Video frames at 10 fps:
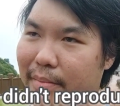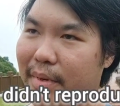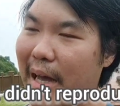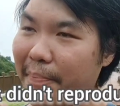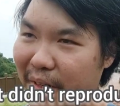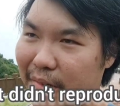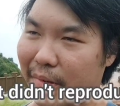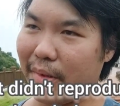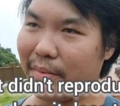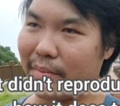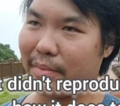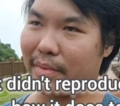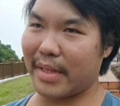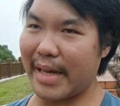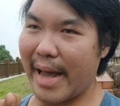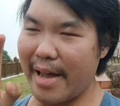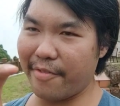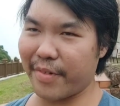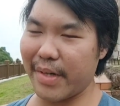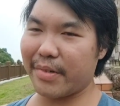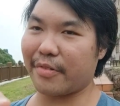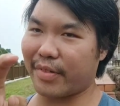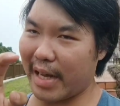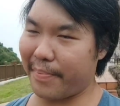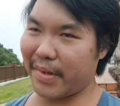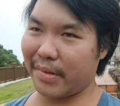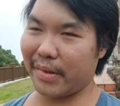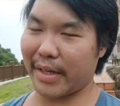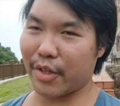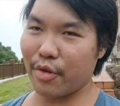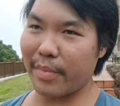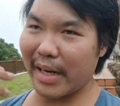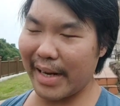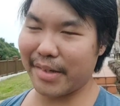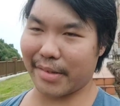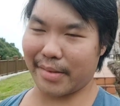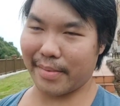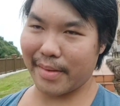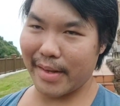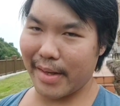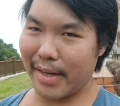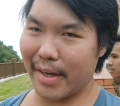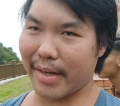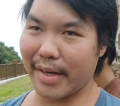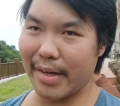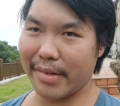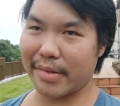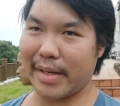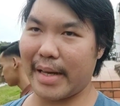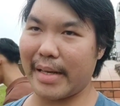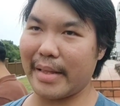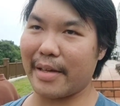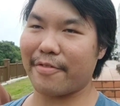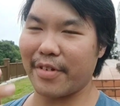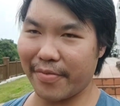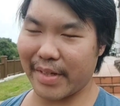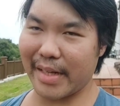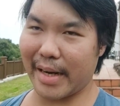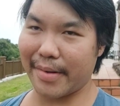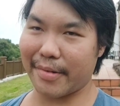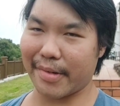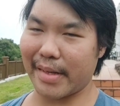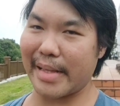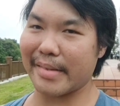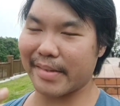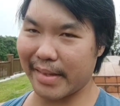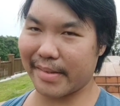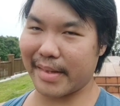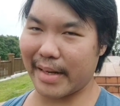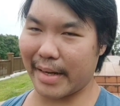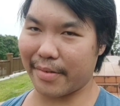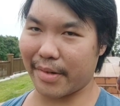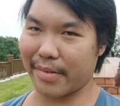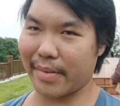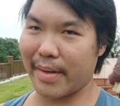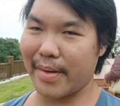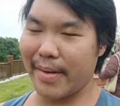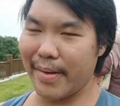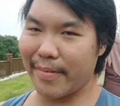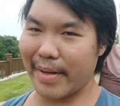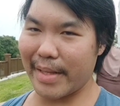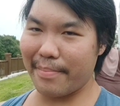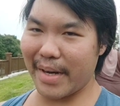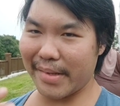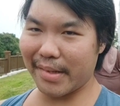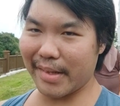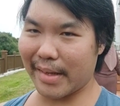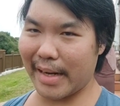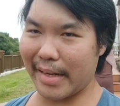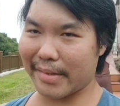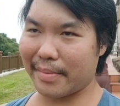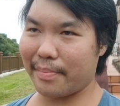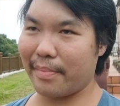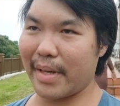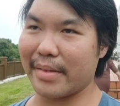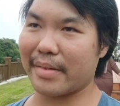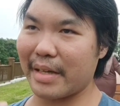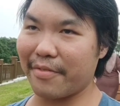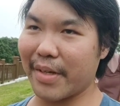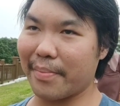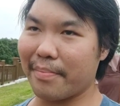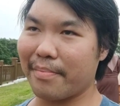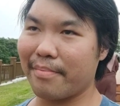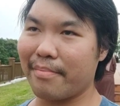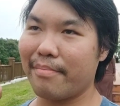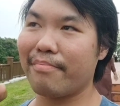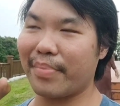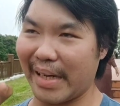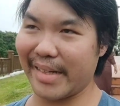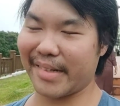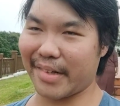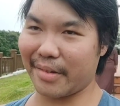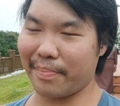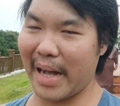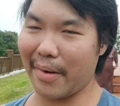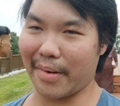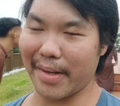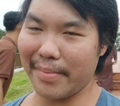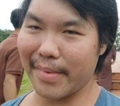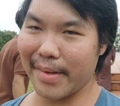Capital, the advent of capital accumulation, occurs in the 1500s and 1600s, when the merchant class is given political power